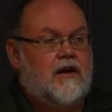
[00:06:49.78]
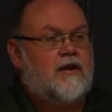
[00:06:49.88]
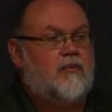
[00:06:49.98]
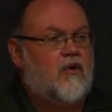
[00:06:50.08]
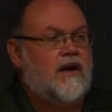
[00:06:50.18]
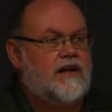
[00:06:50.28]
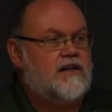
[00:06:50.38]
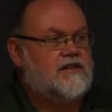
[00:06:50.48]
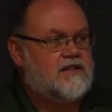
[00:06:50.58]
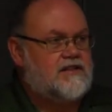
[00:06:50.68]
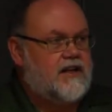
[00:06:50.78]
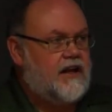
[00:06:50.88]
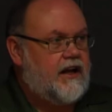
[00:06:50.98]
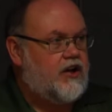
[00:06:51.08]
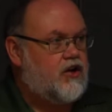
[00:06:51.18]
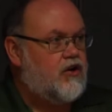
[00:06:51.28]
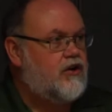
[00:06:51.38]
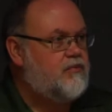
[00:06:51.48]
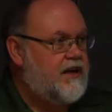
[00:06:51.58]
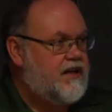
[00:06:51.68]
The point is that it
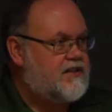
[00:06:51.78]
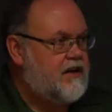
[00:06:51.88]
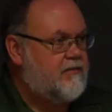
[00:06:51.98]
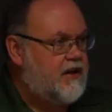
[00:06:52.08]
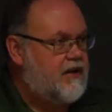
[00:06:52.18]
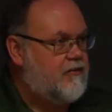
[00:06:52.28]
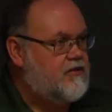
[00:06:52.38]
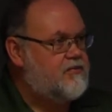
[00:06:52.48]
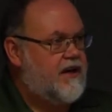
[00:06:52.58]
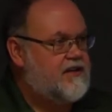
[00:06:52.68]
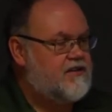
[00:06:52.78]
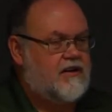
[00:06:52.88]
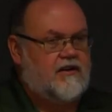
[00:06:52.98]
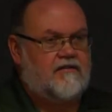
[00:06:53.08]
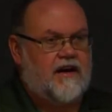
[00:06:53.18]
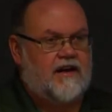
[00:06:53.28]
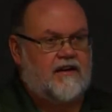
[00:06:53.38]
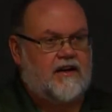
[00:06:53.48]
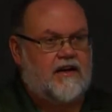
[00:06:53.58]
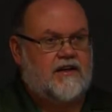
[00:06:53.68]
could be something that was based on the fact
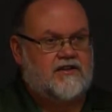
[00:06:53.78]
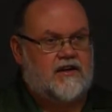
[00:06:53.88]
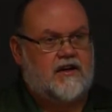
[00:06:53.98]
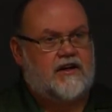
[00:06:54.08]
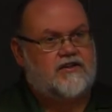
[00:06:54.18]
that it's a